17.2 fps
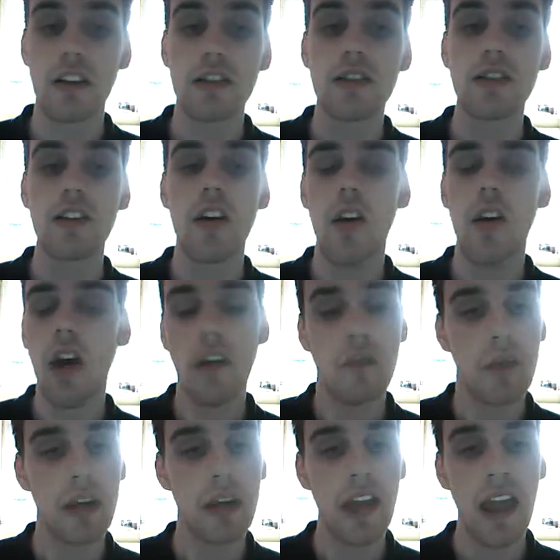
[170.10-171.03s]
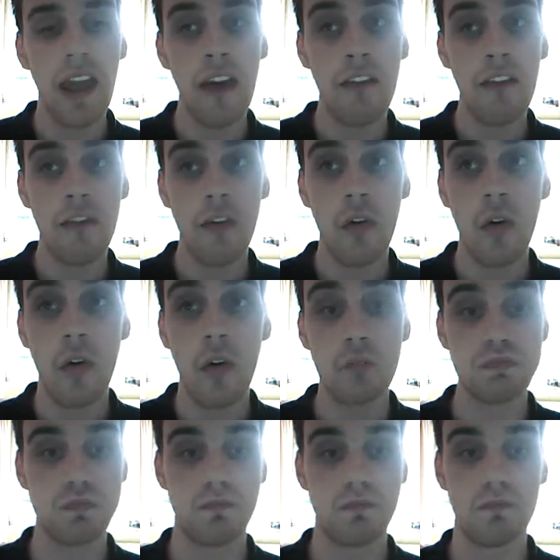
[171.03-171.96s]
you know, I've been here
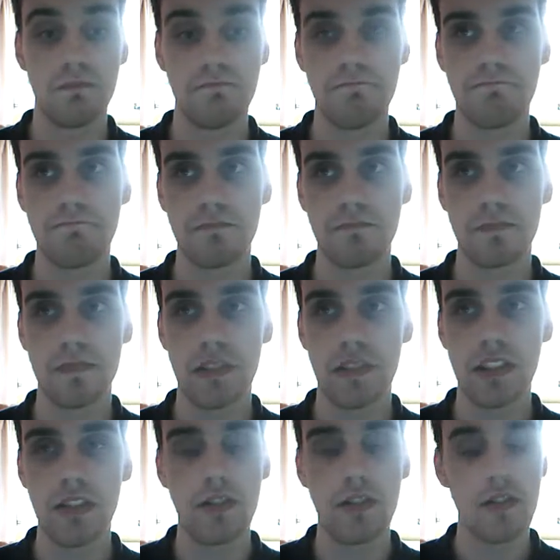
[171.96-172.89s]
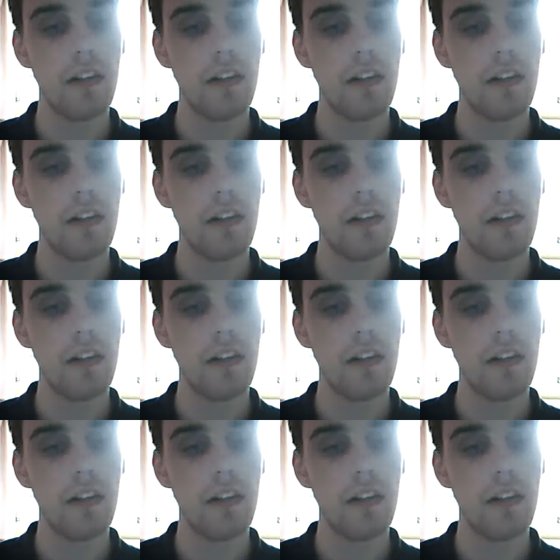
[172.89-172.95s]
since